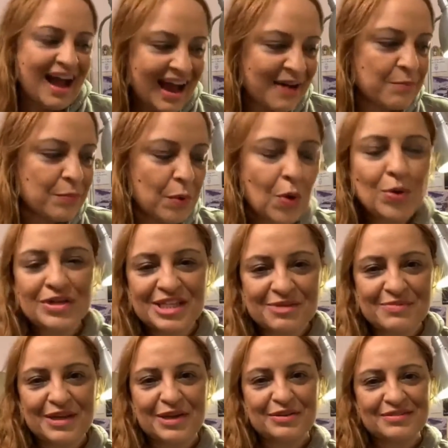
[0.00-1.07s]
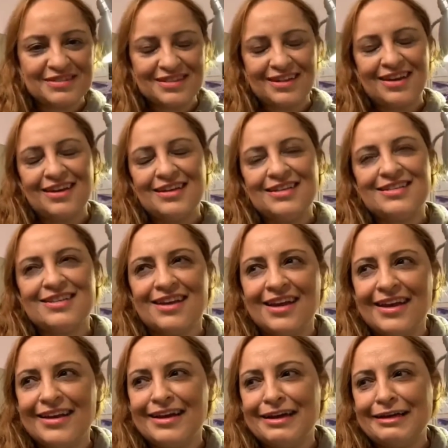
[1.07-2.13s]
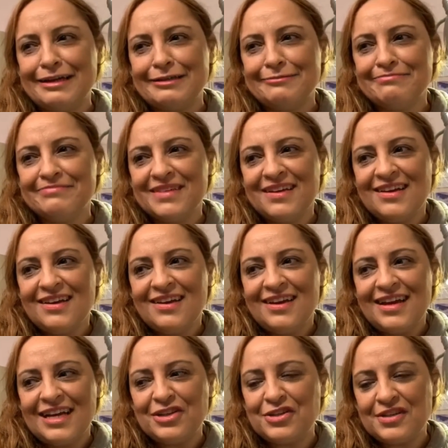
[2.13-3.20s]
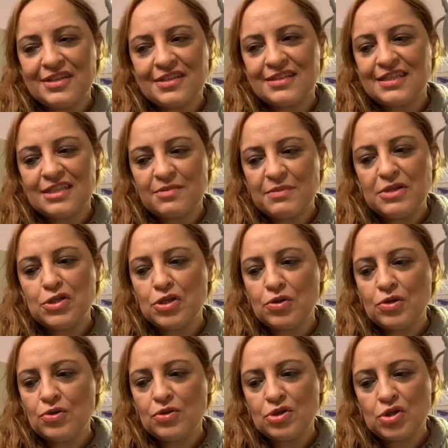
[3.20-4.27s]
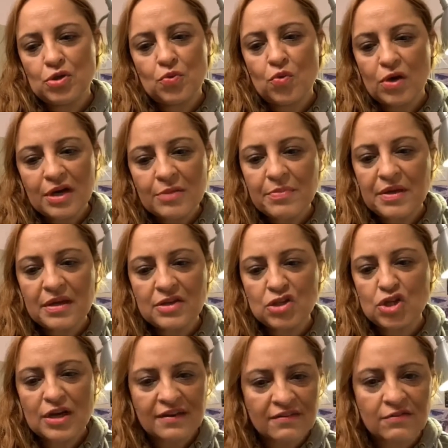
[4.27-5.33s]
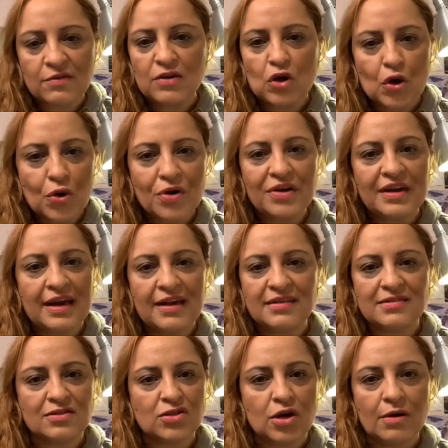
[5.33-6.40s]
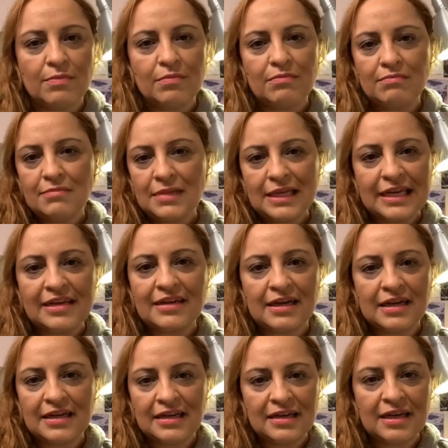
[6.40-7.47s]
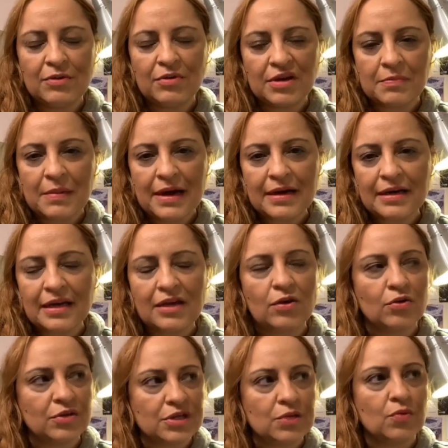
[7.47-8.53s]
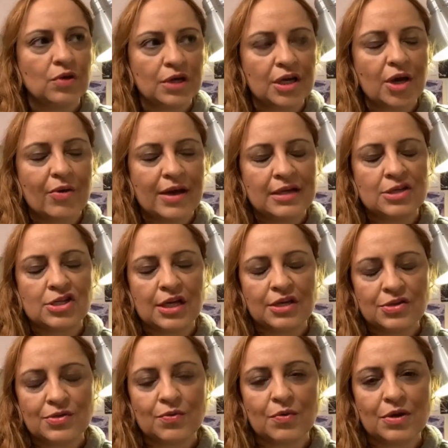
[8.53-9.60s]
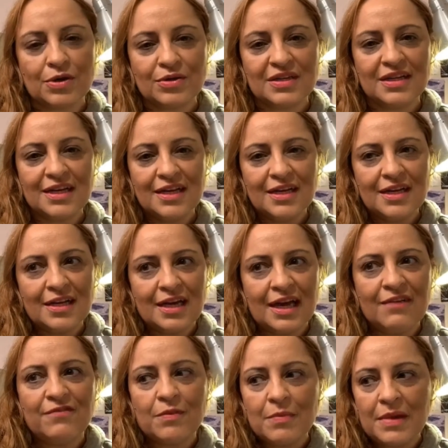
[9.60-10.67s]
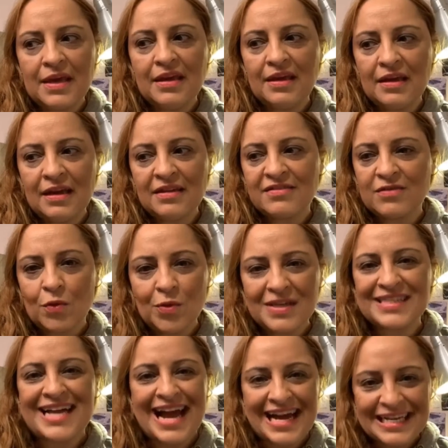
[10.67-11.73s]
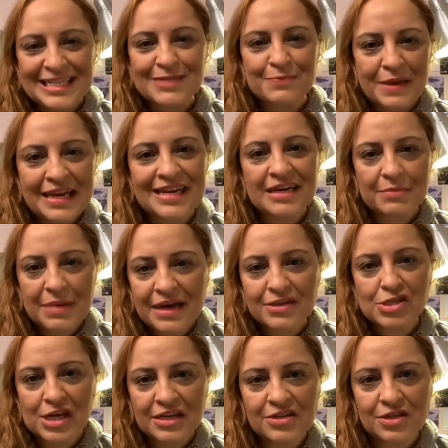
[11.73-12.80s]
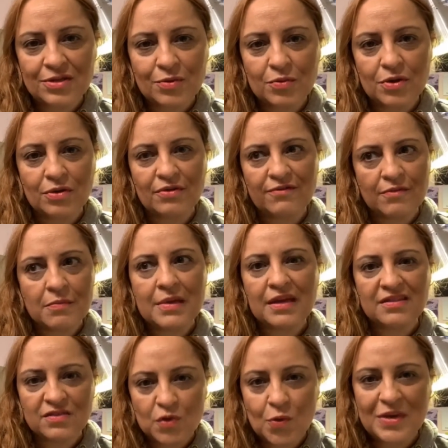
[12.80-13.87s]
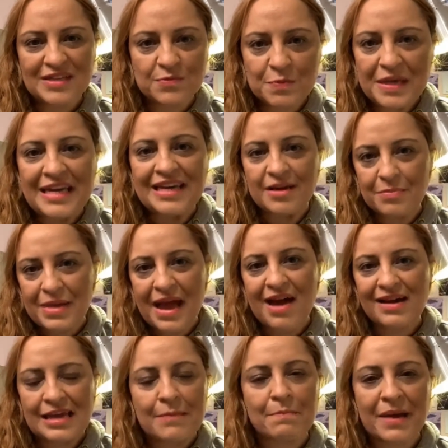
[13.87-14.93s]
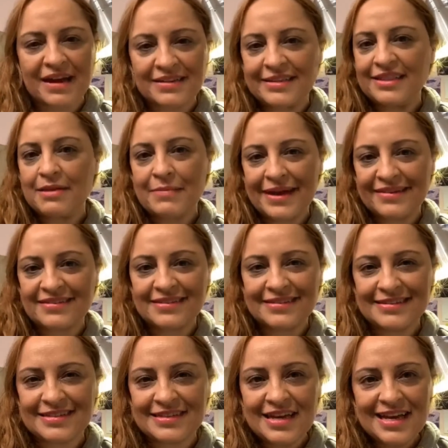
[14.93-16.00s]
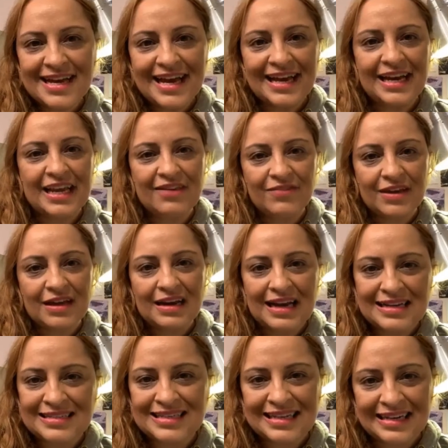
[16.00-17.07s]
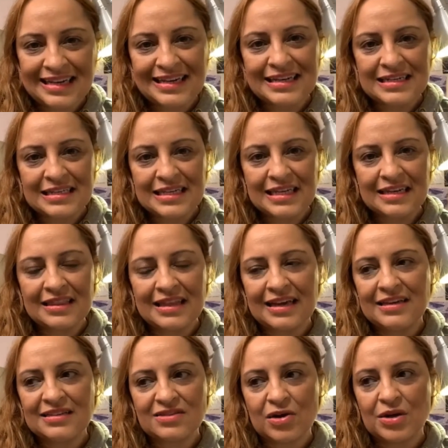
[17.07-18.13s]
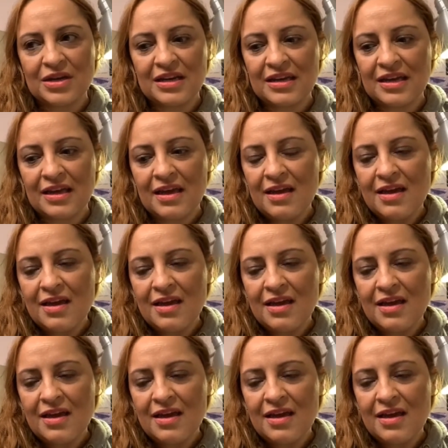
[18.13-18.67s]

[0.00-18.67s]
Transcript: are born to be on stage, and she just said to me, do you want to be just known as a top leader in network marketing, or do you want to go out and change the world? And for me, it's always has been about changing the world. For me, it's always been about impacting the masses and leaving a lasting legacy that is going to,